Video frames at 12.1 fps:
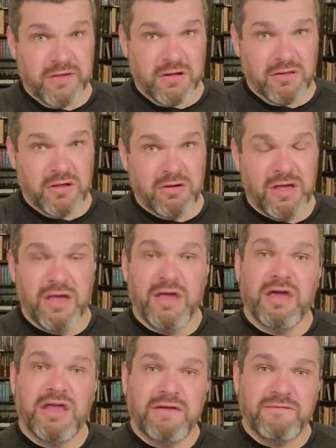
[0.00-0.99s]
Bigelow,
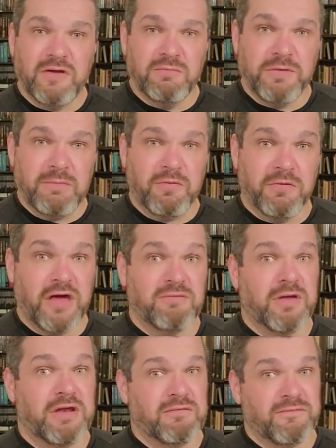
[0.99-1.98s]
and I've known people that
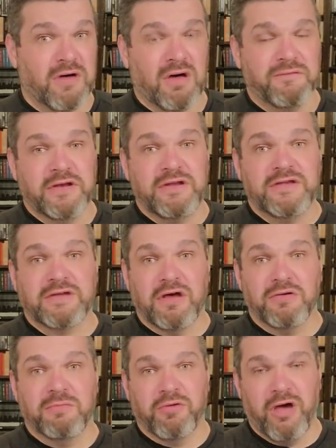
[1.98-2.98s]
have been involved in his
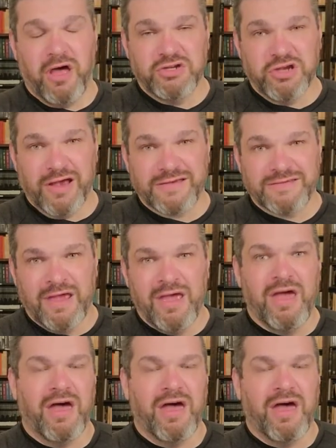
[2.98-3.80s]
other projects.